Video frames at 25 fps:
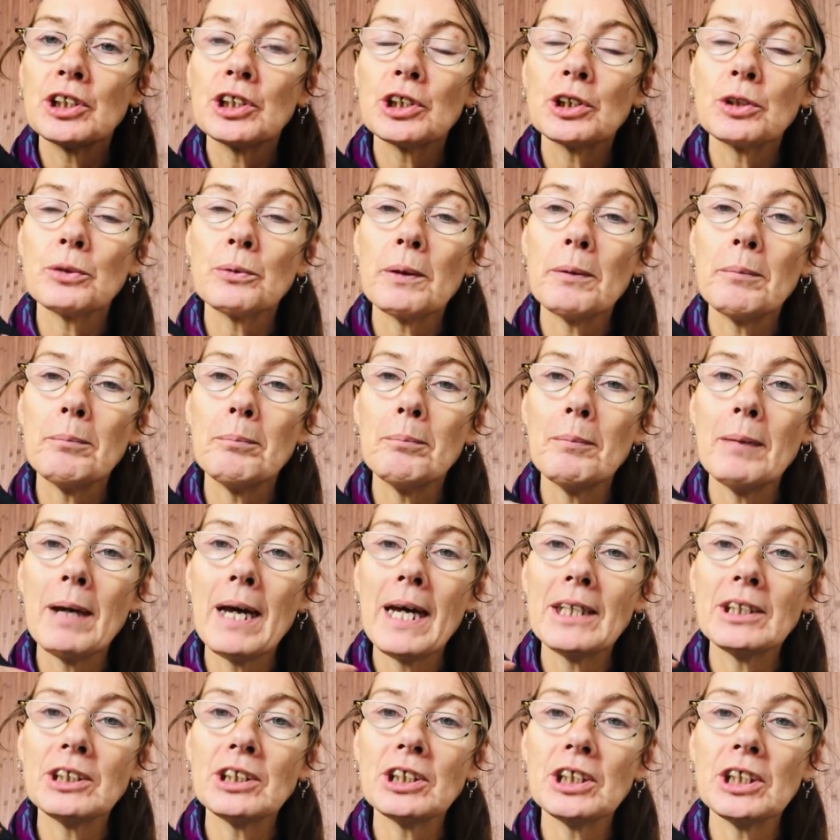to
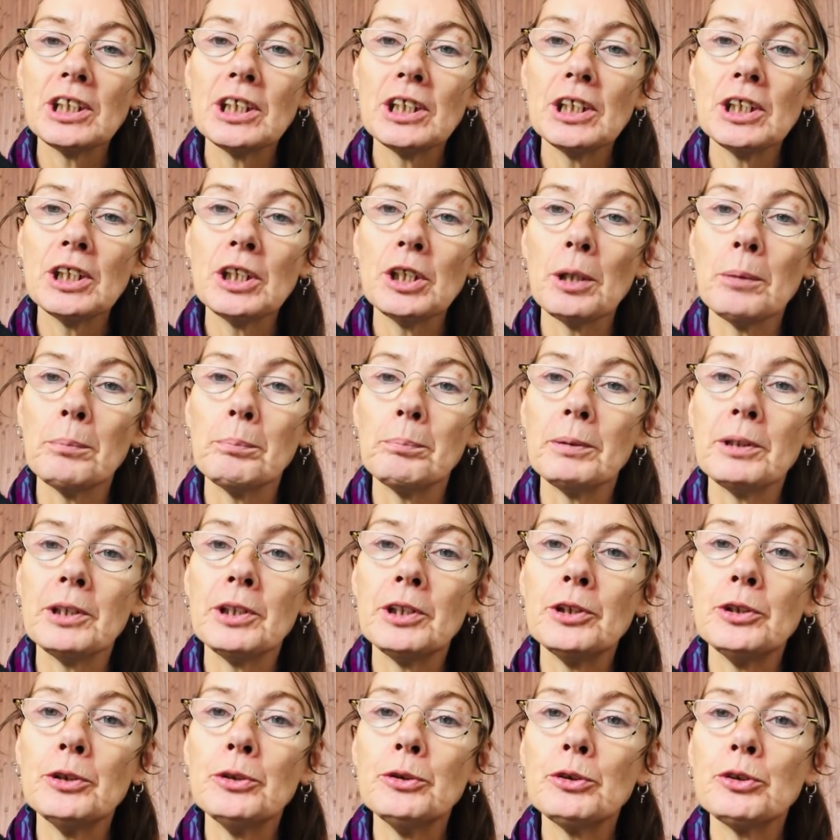imagine a
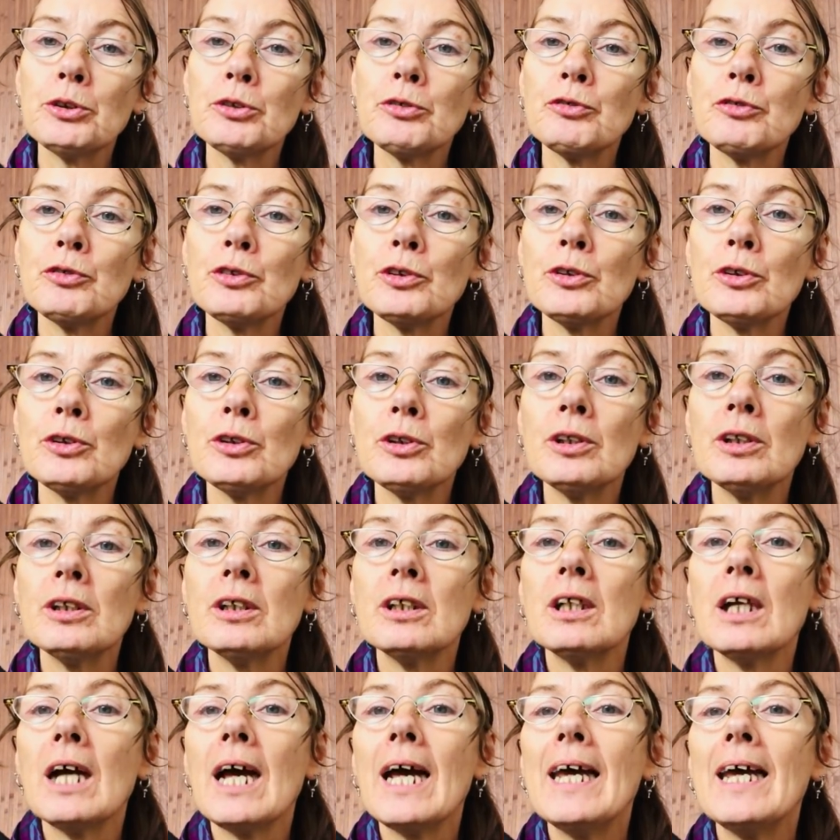beautiful
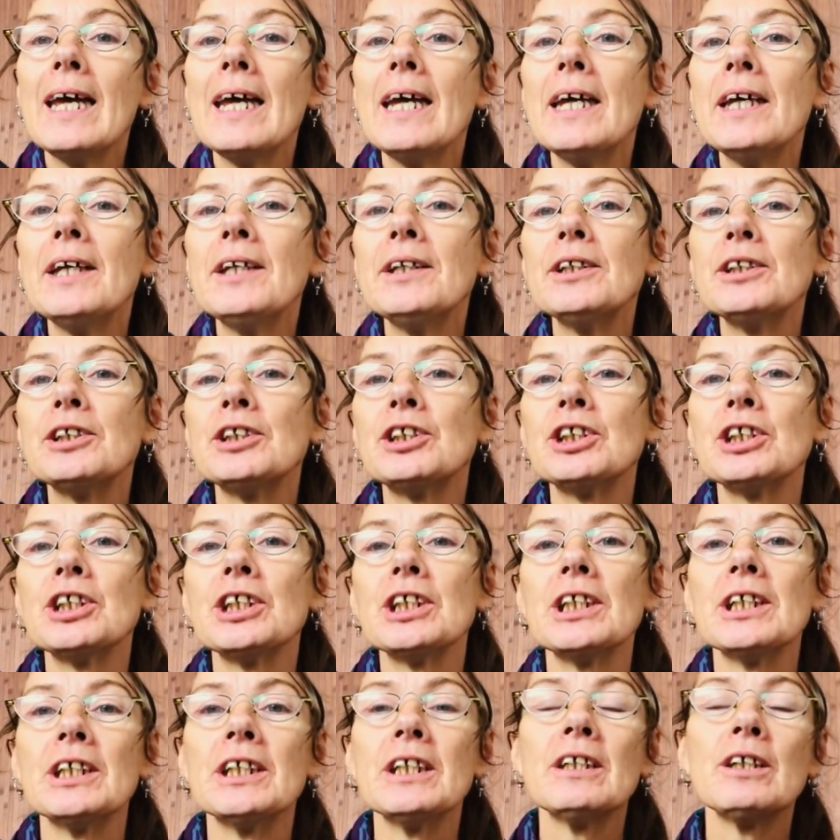
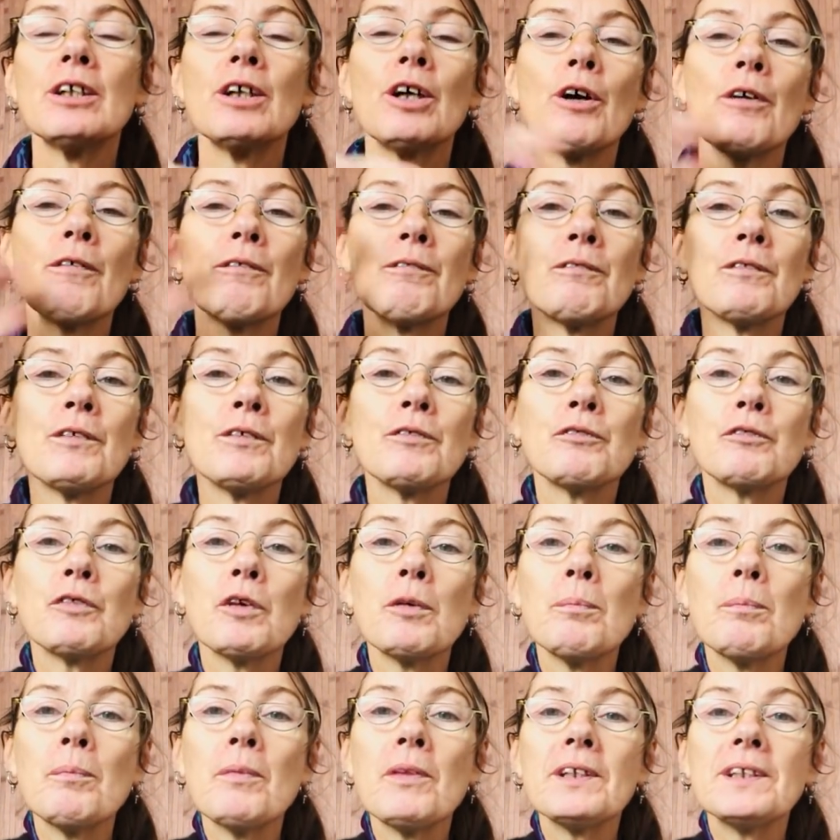energy of
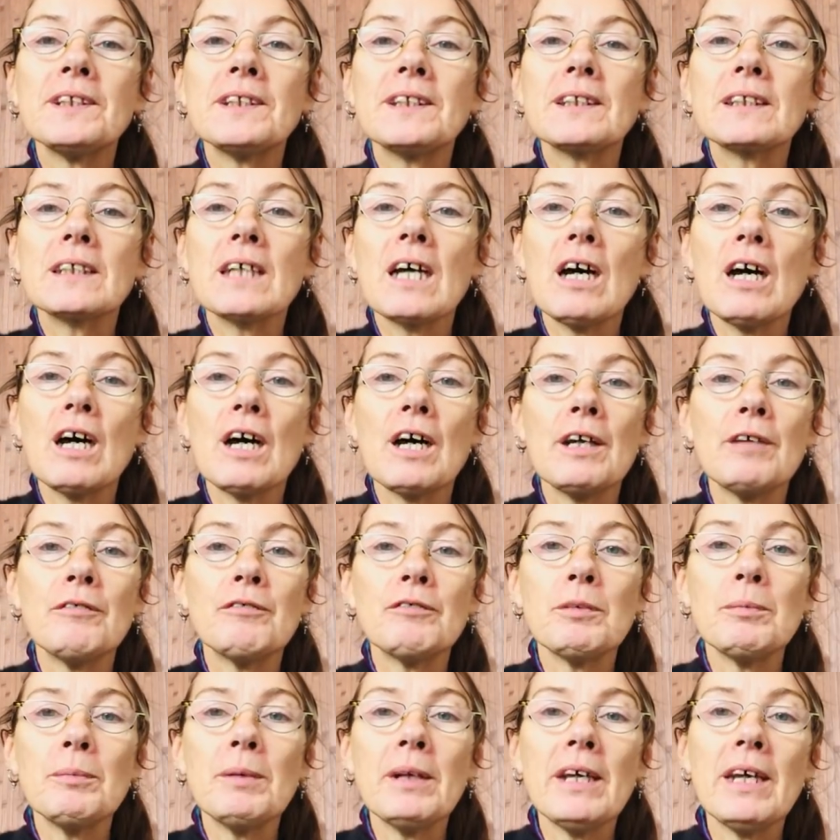from the sky,
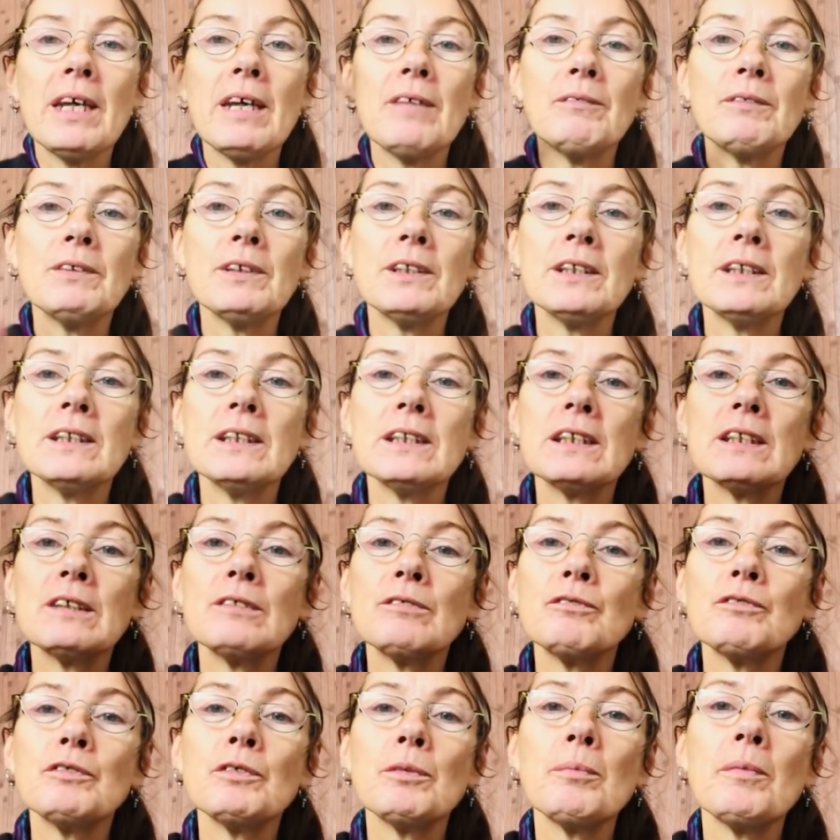from the heavens
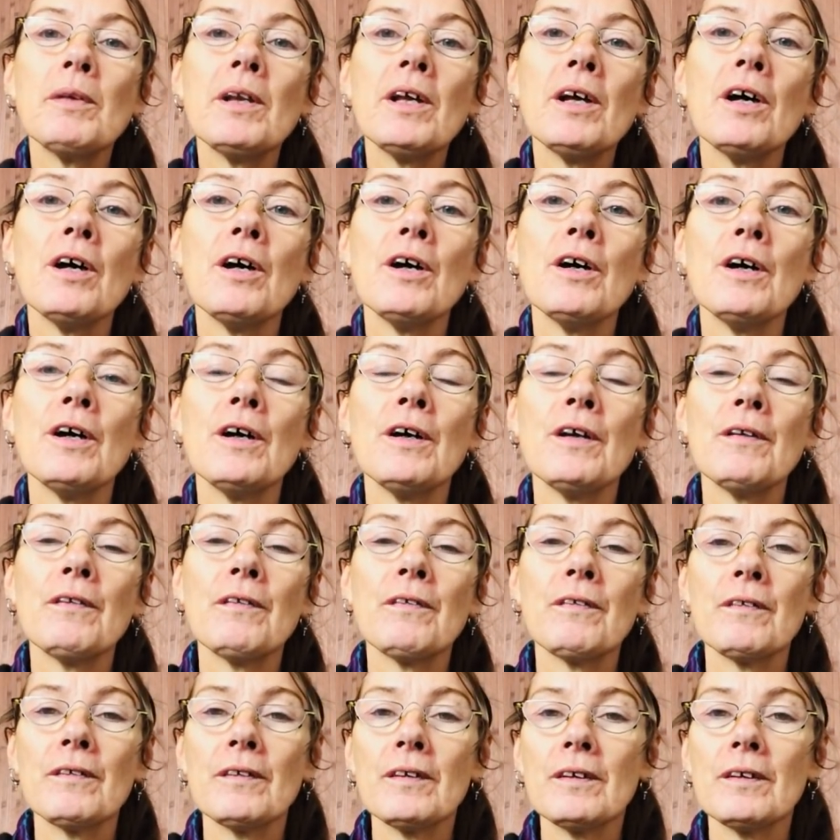and from the earth.